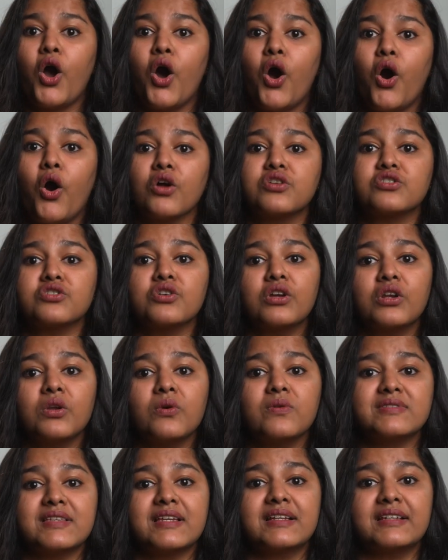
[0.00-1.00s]
auto
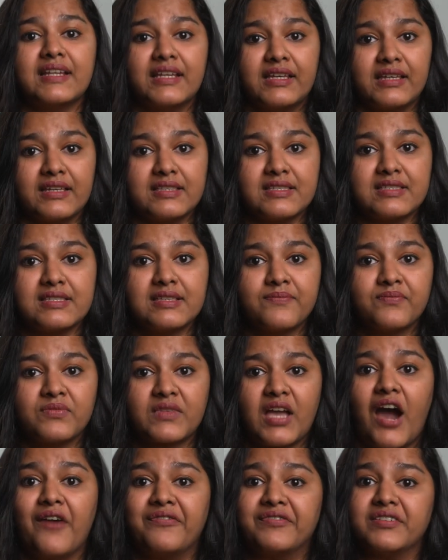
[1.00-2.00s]
closing tickets
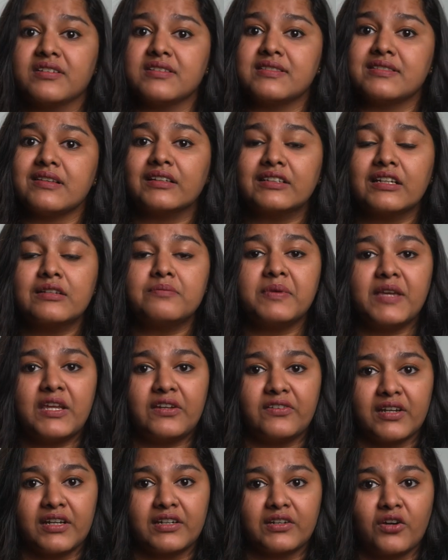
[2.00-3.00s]
after a certain
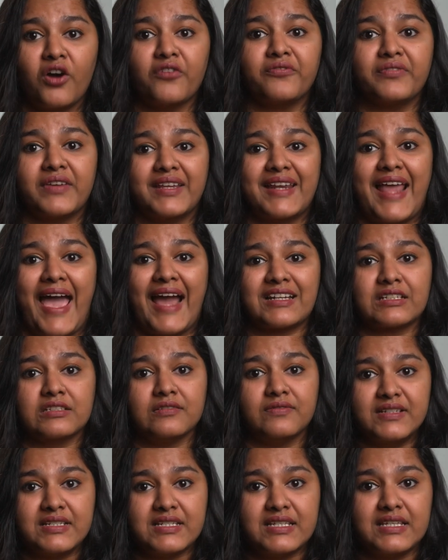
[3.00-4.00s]
period of
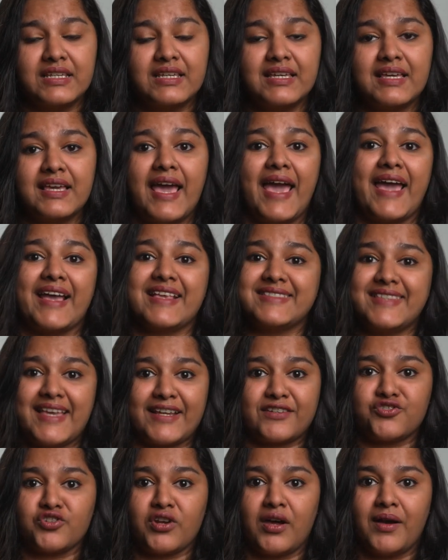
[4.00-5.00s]
inactivity,
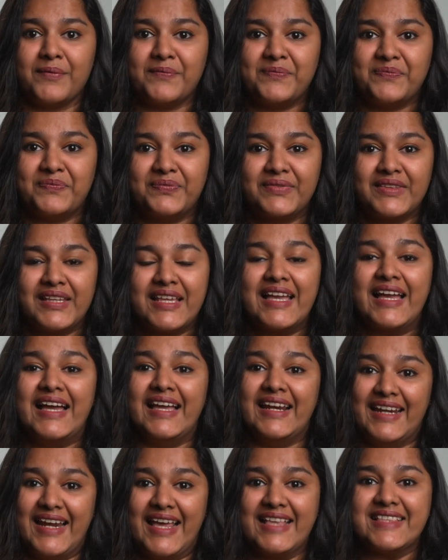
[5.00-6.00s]
etc.
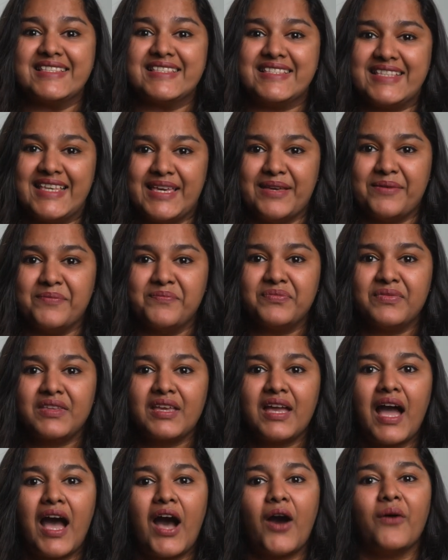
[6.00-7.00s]
Let's see
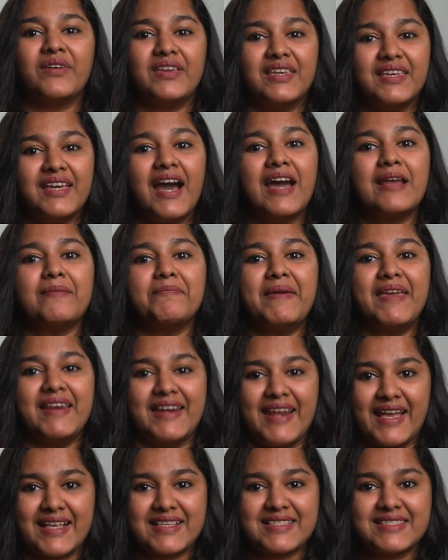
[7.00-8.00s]
how ERP
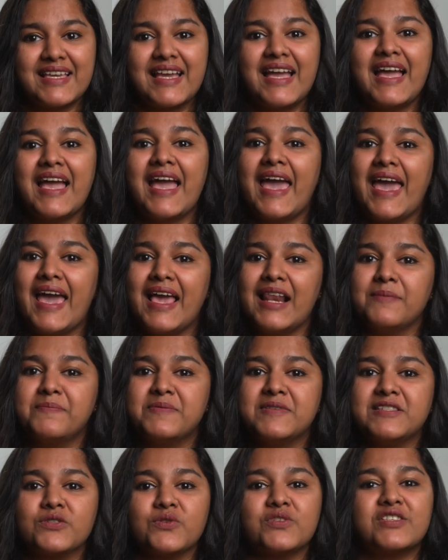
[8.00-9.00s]
Next
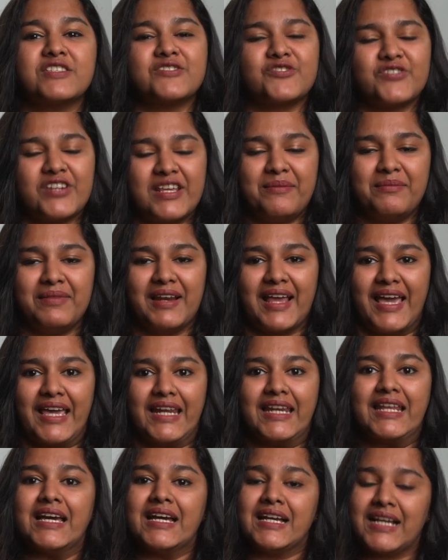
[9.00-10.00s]
helps to
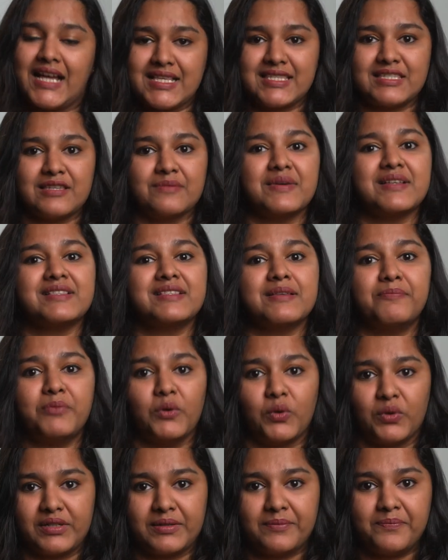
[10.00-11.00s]
streamline customer
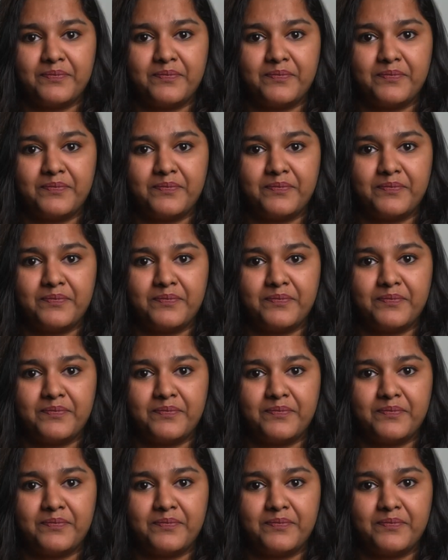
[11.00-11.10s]
support.